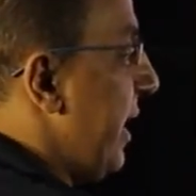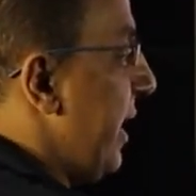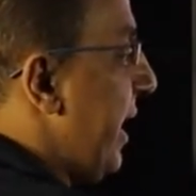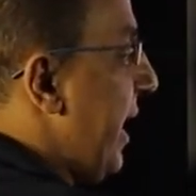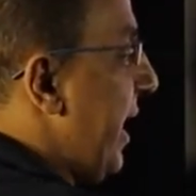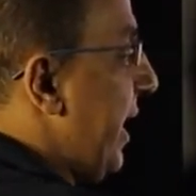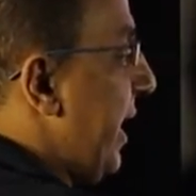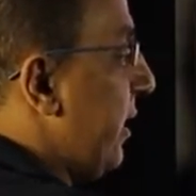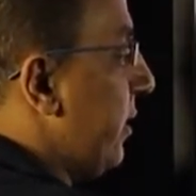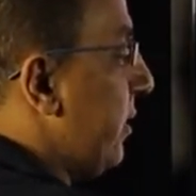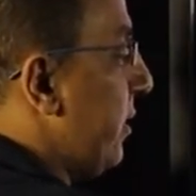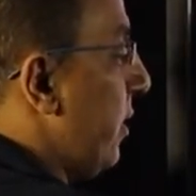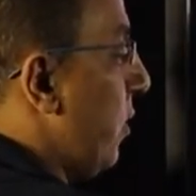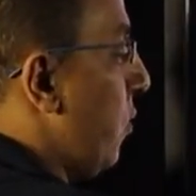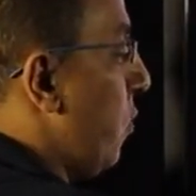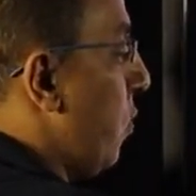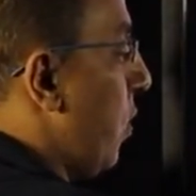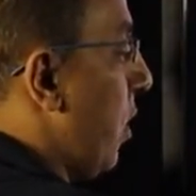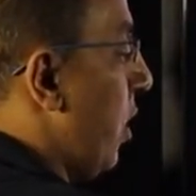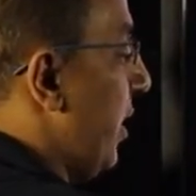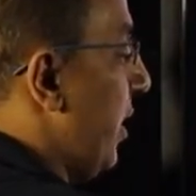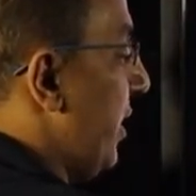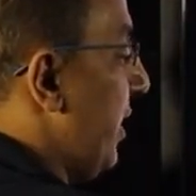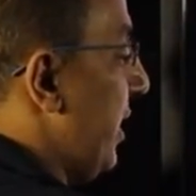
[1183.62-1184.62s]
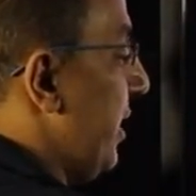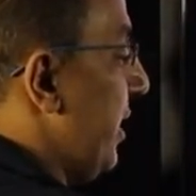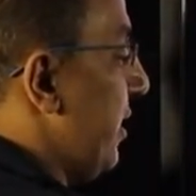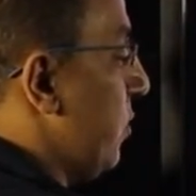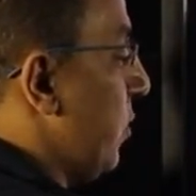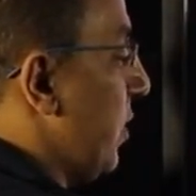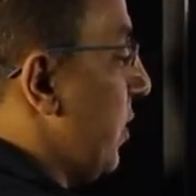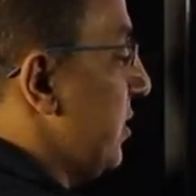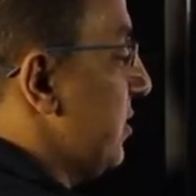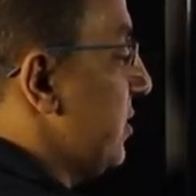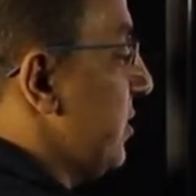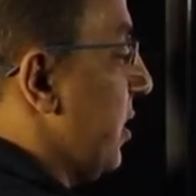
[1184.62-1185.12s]
and y in
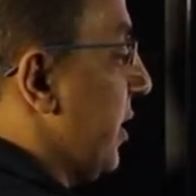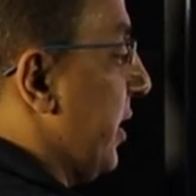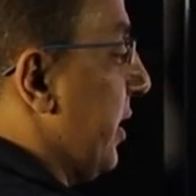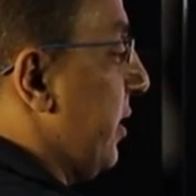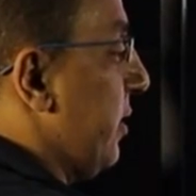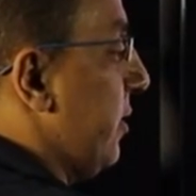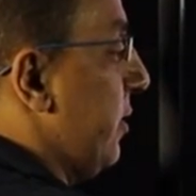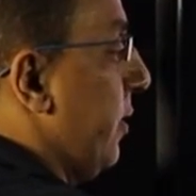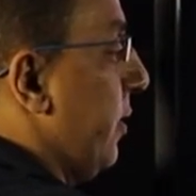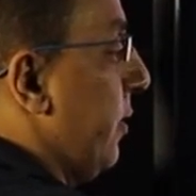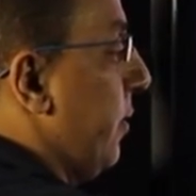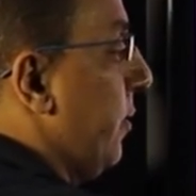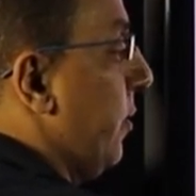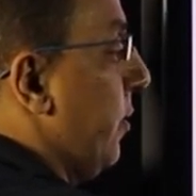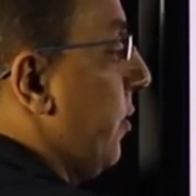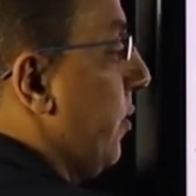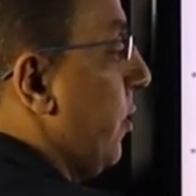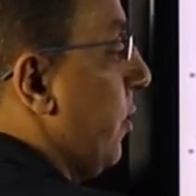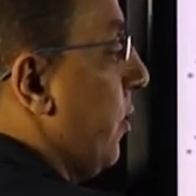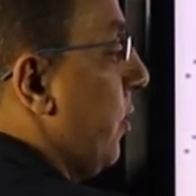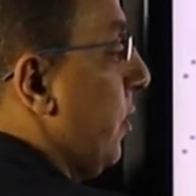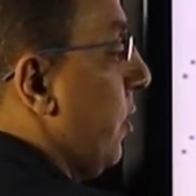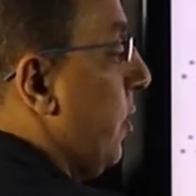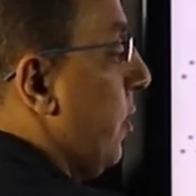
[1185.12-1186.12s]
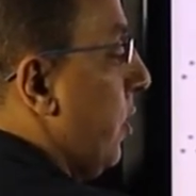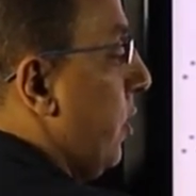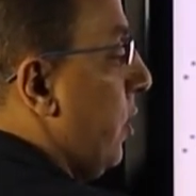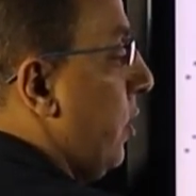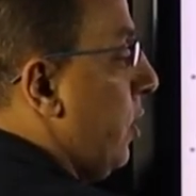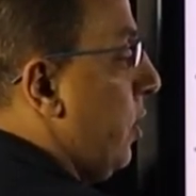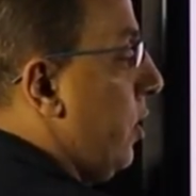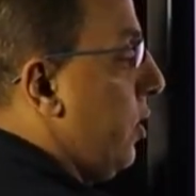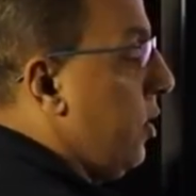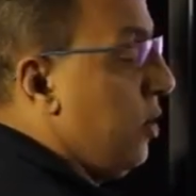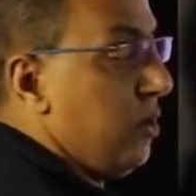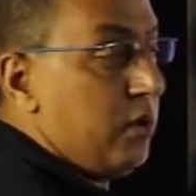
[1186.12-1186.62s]
one side.
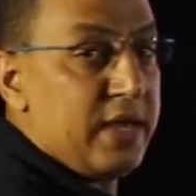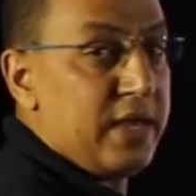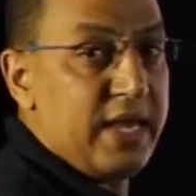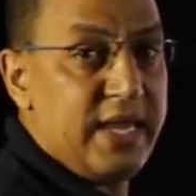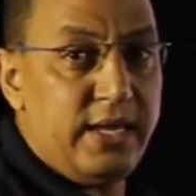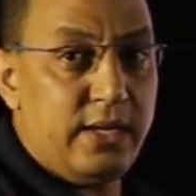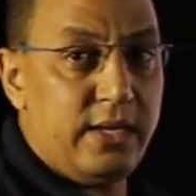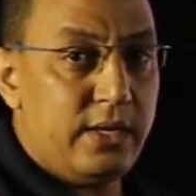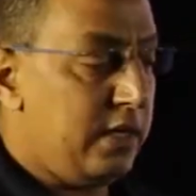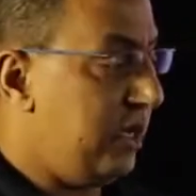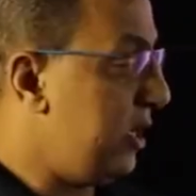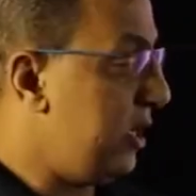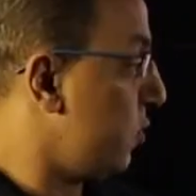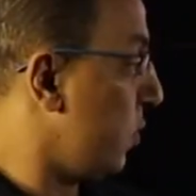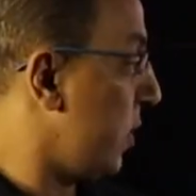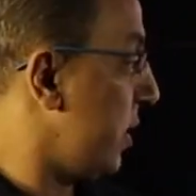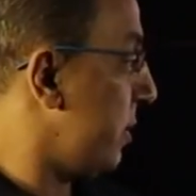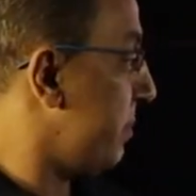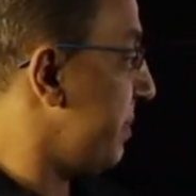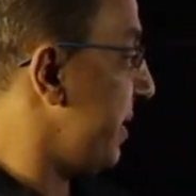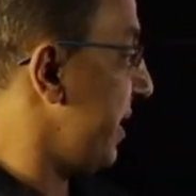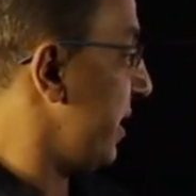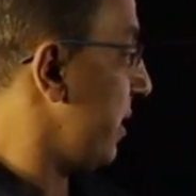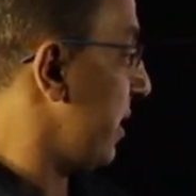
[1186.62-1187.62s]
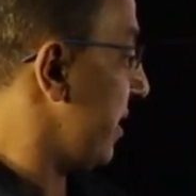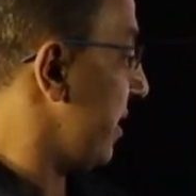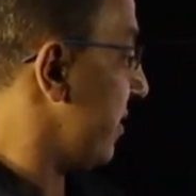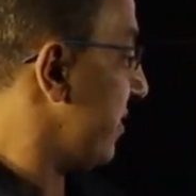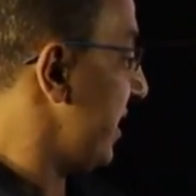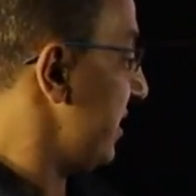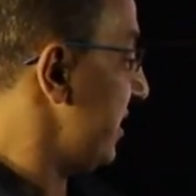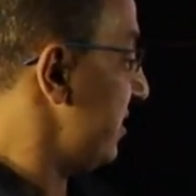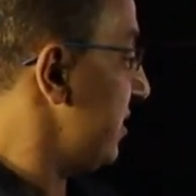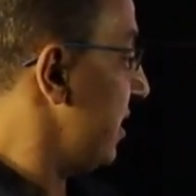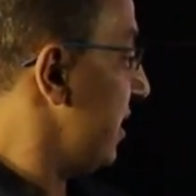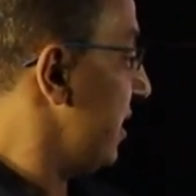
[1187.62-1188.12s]
Okay, it will be like
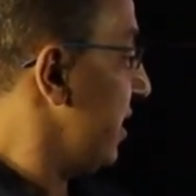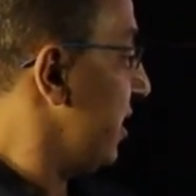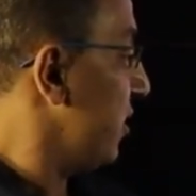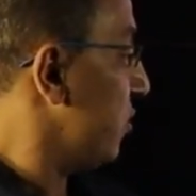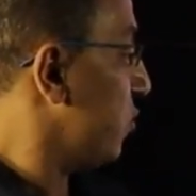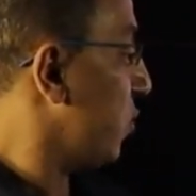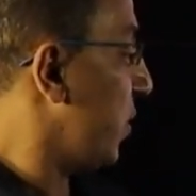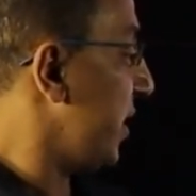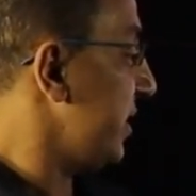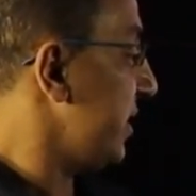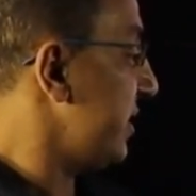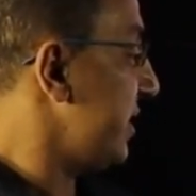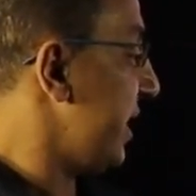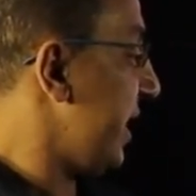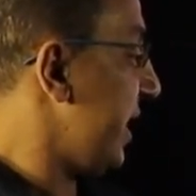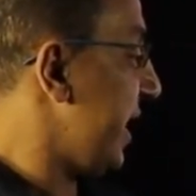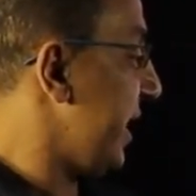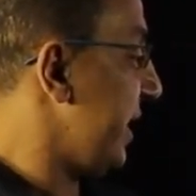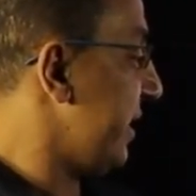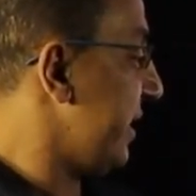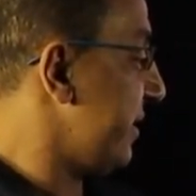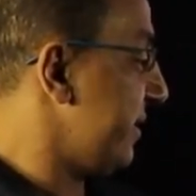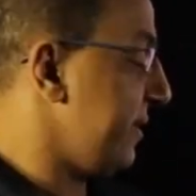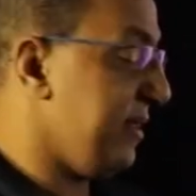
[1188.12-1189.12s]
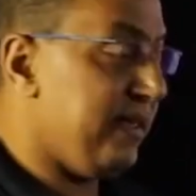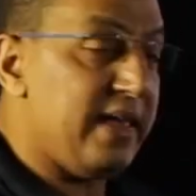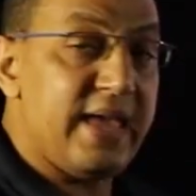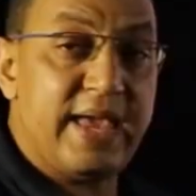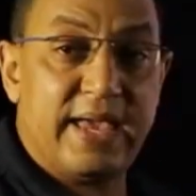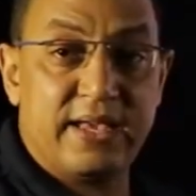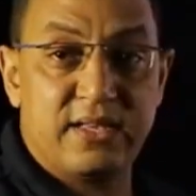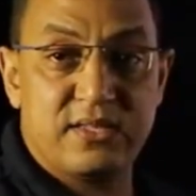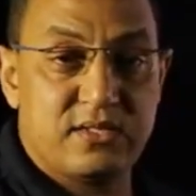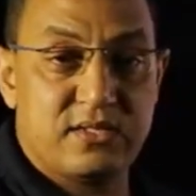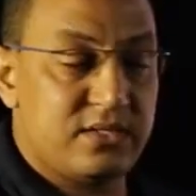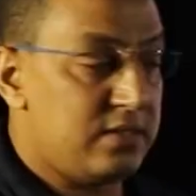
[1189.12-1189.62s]
this:
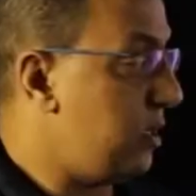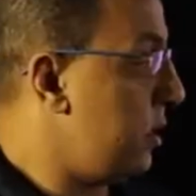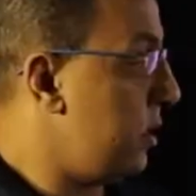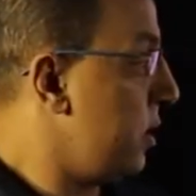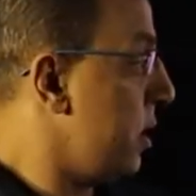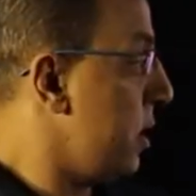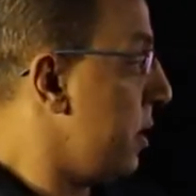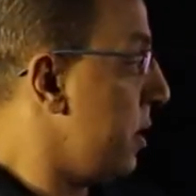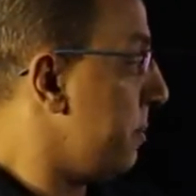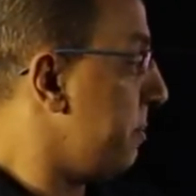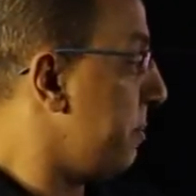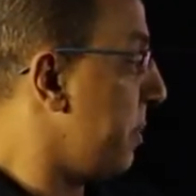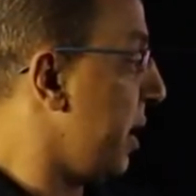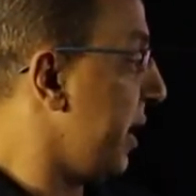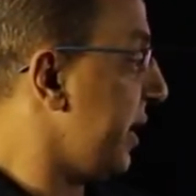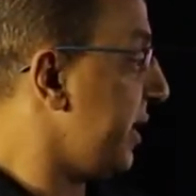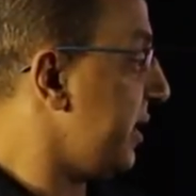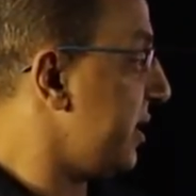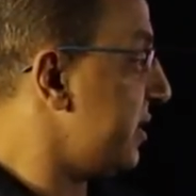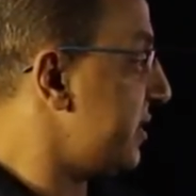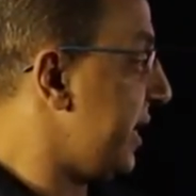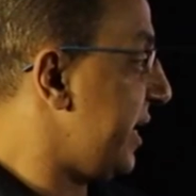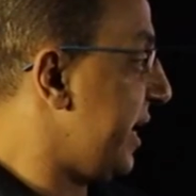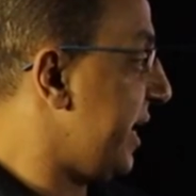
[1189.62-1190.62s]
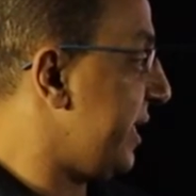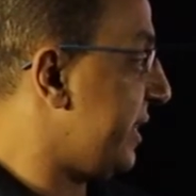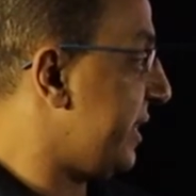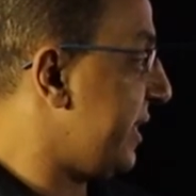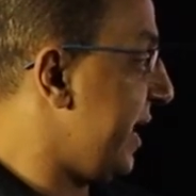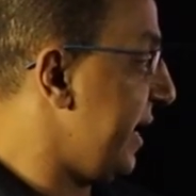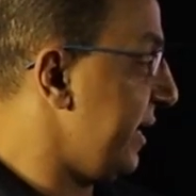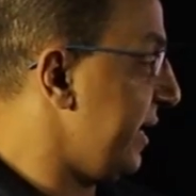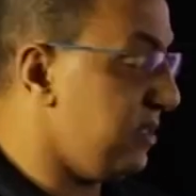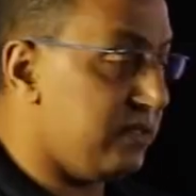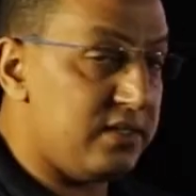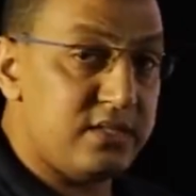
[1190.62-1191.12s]
28x minus
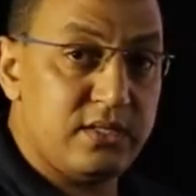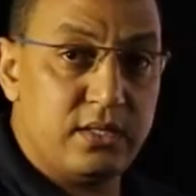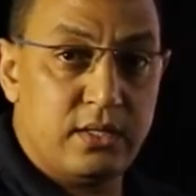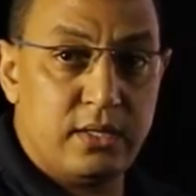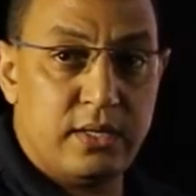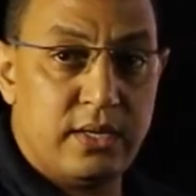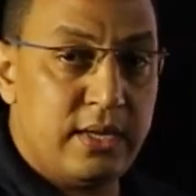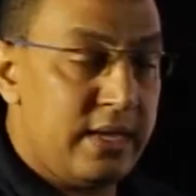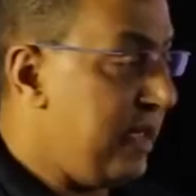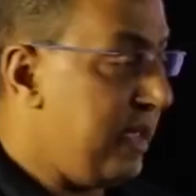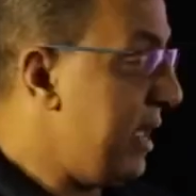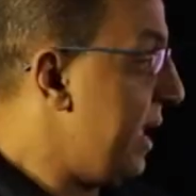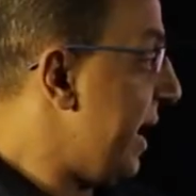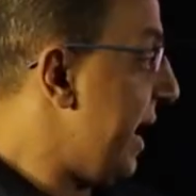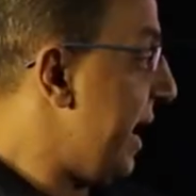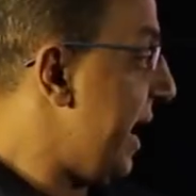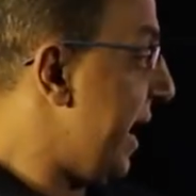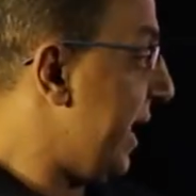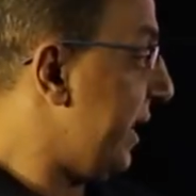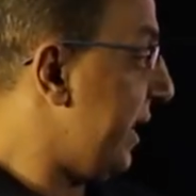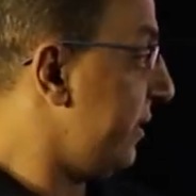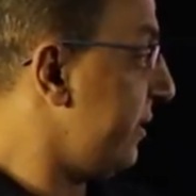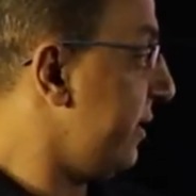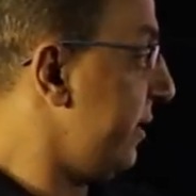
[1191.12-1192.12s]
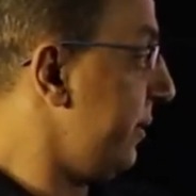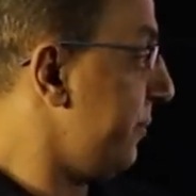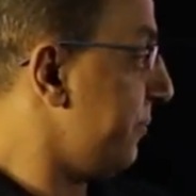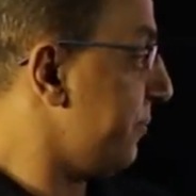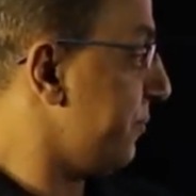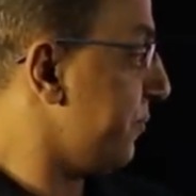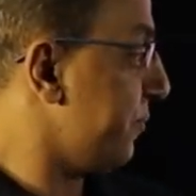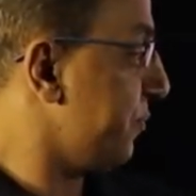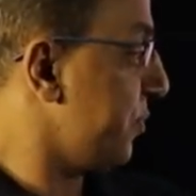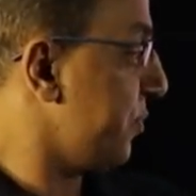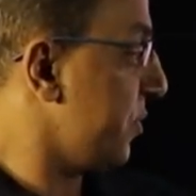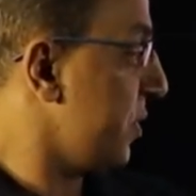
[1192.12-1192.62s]
8x and